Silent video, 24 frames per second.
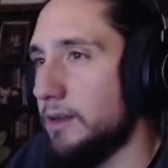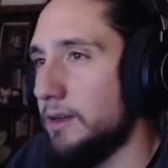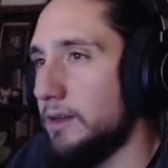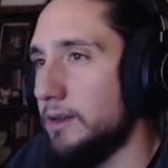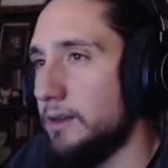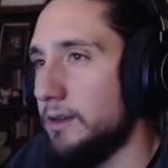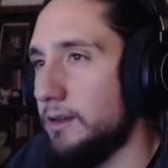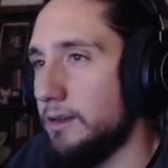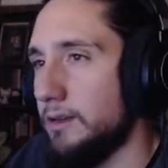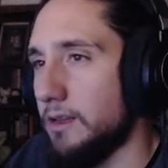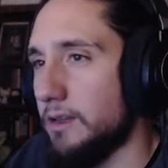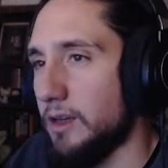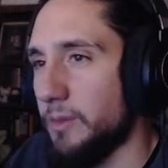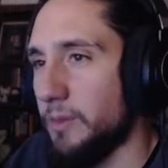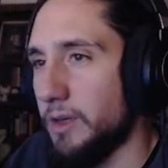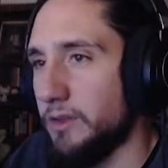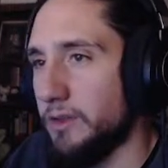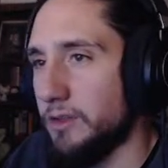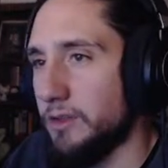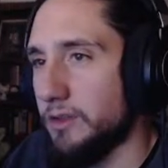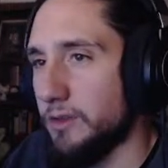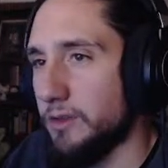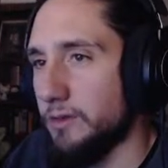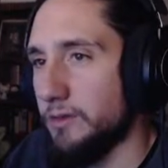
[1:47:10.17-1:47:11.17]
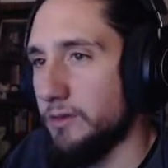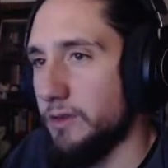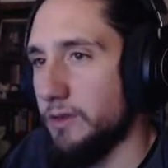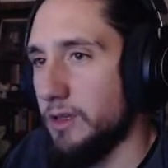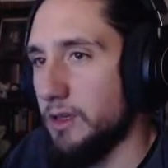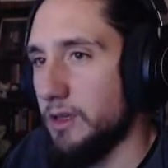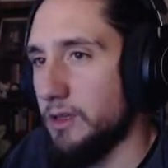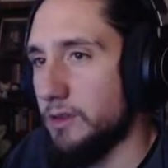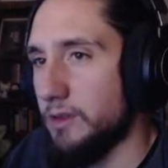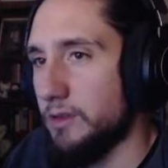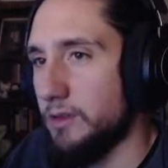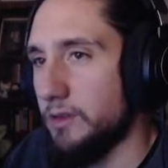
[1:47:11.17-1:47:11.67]
Did I make this a
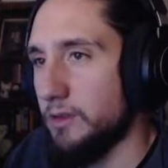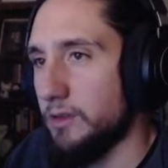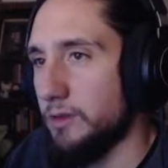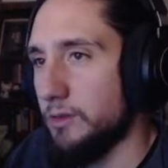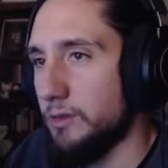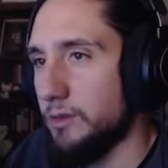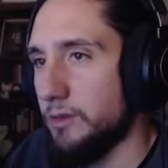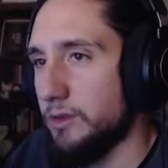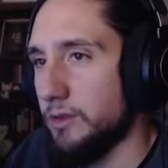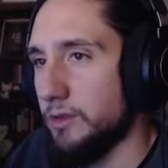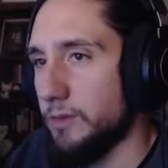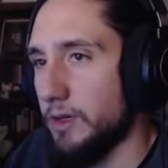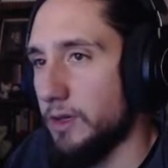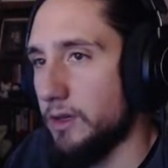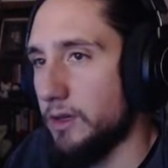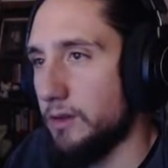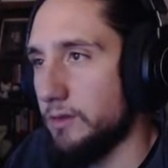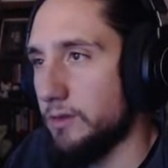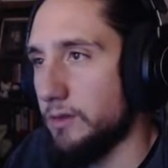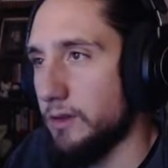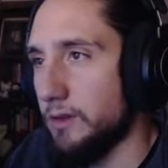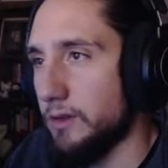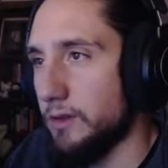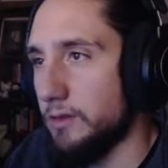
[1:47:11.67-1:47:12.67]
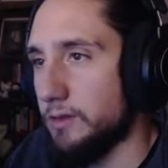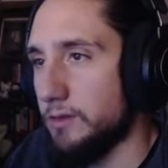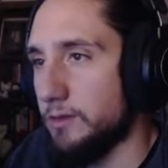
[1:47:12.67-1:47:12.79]
V2 somehow? No.